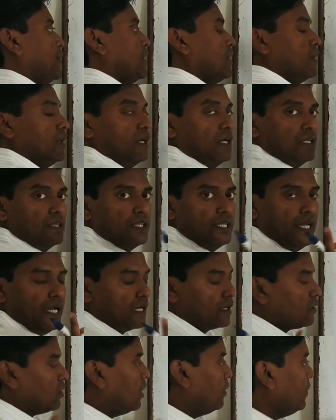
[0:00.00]
The
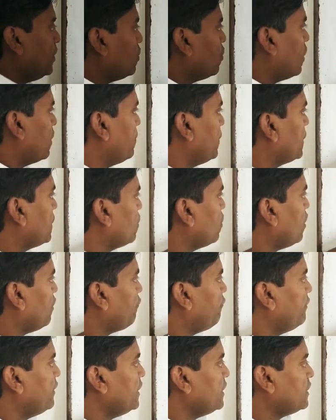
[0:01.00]
atomic orbital
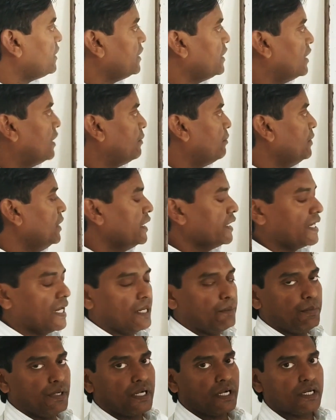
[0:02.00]
of lithium can
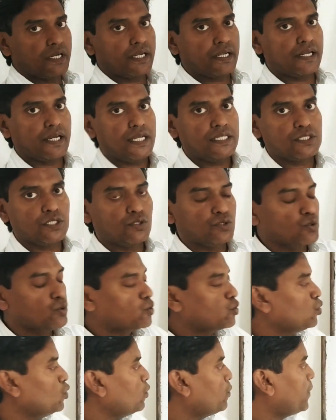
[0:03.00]
be categorized into
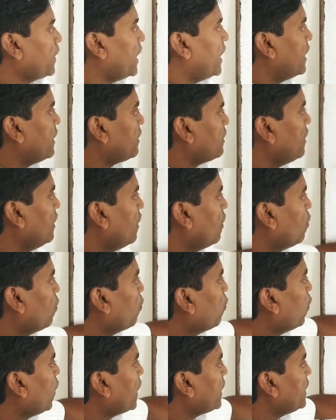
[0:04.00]
two parts.
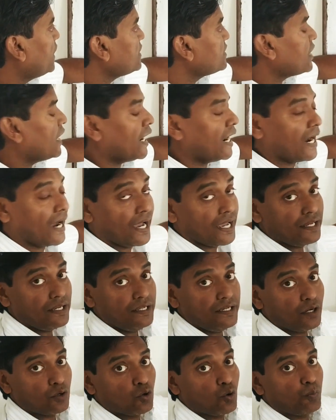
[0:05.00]
One is highly
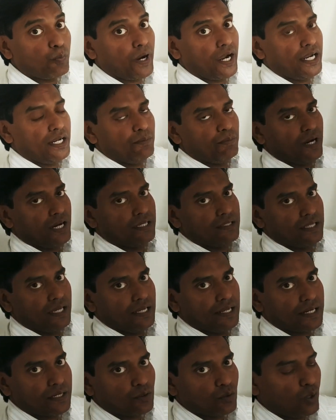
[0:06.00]
occupied by the
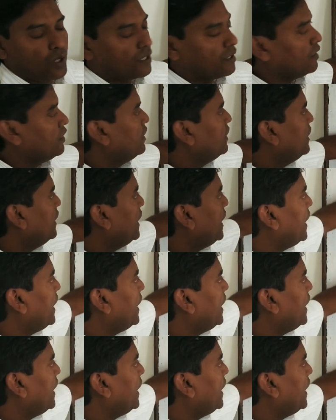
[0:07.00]
electron and